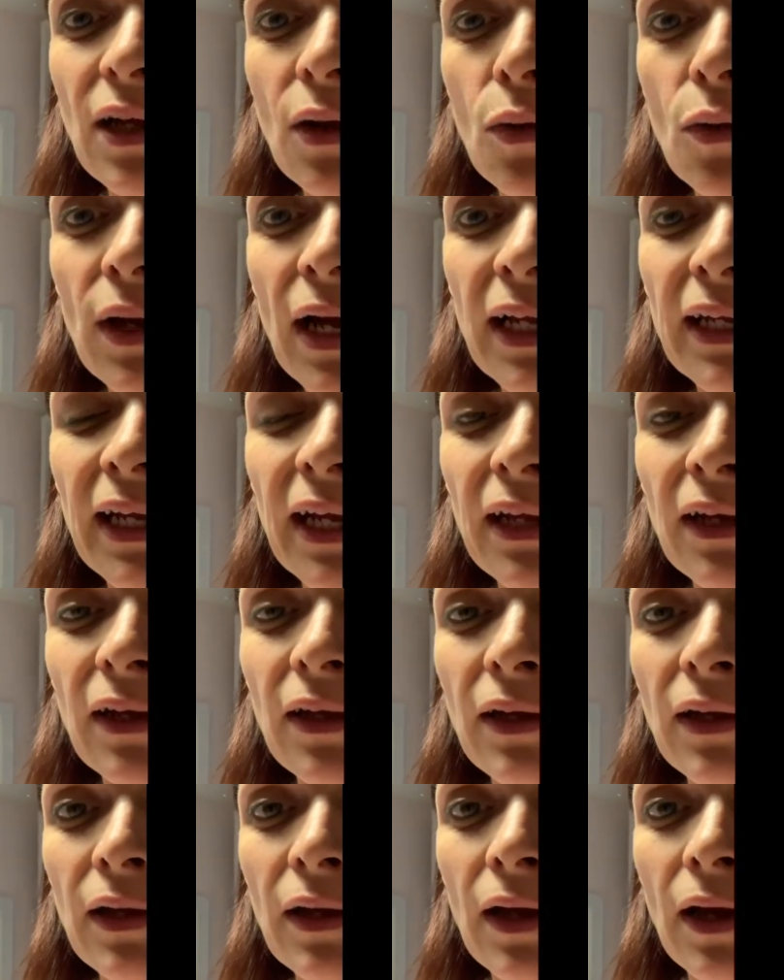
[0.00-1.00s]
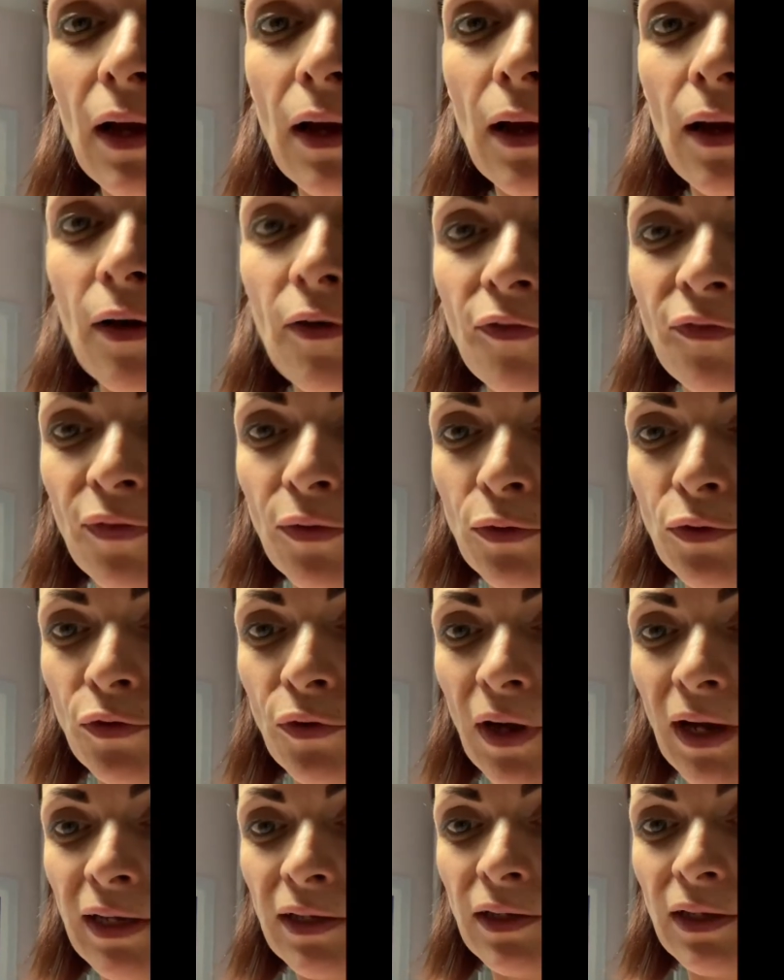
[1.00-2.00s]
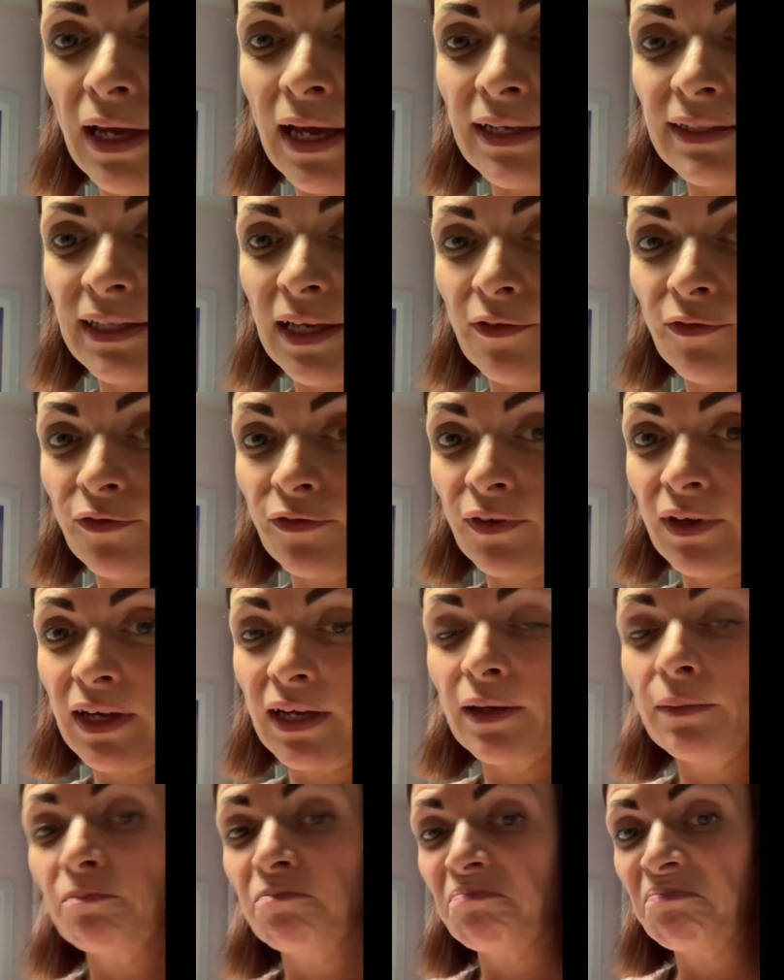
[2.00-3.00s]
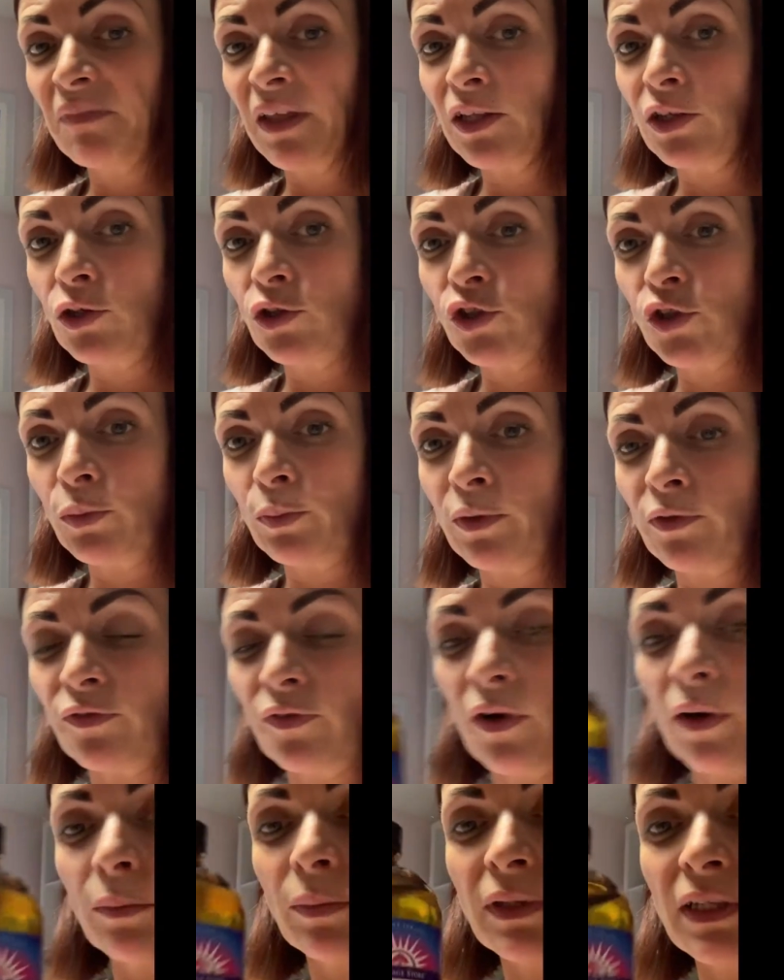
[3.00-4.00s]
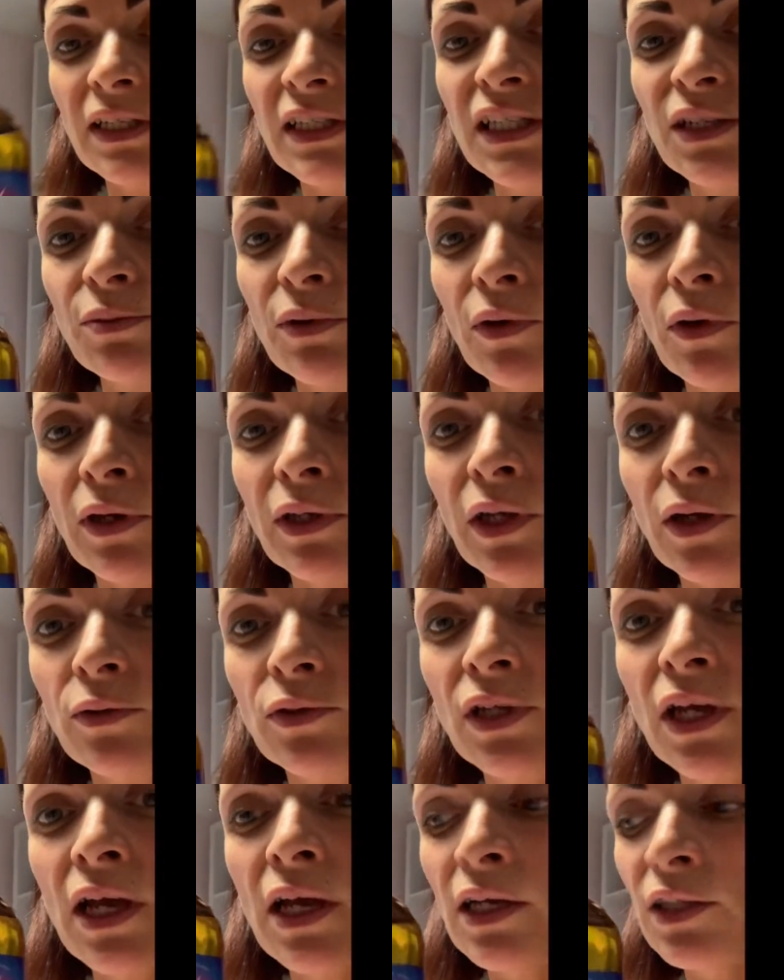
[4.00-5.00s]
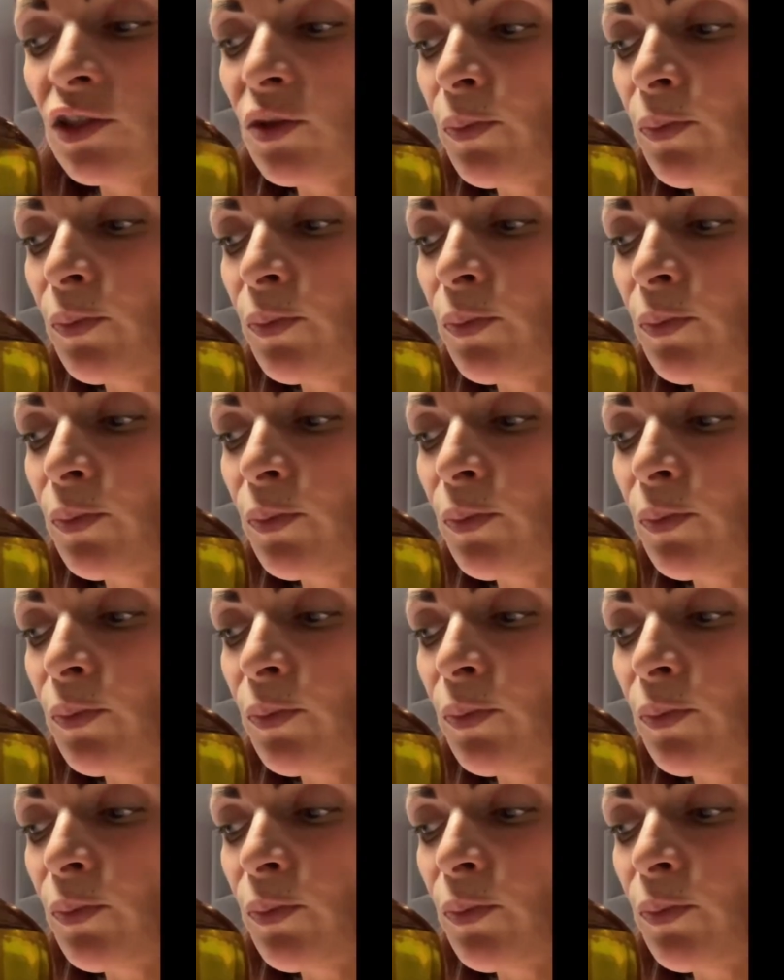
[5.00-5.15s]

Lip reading: organic food grade hexane free, then you should be fine. But this is one I use. So